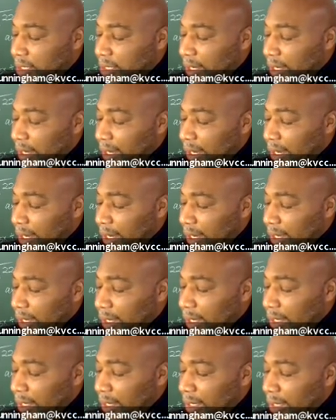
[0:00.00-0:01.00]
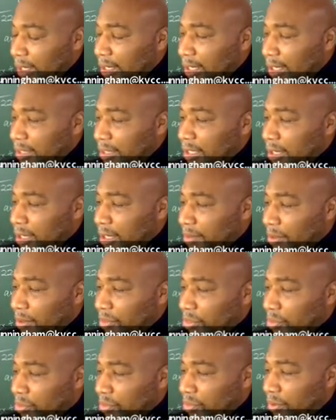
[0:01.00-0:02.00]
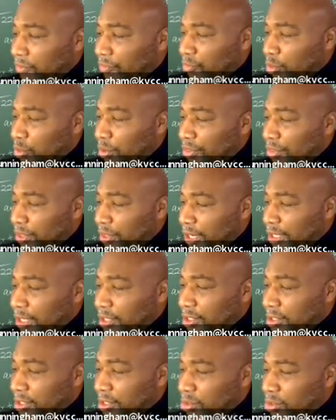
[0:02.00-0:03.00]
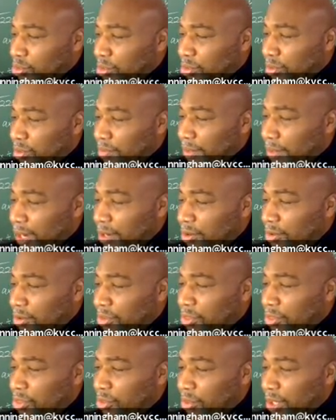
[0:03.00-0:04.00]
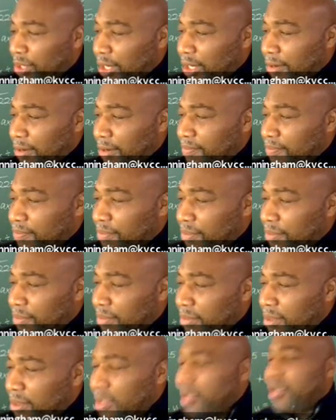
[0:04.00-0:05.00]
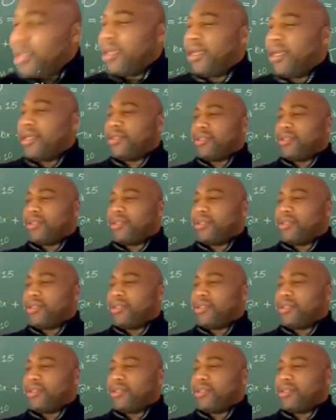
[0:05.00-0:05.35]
and I think about 3/4 inches with remainder 3. And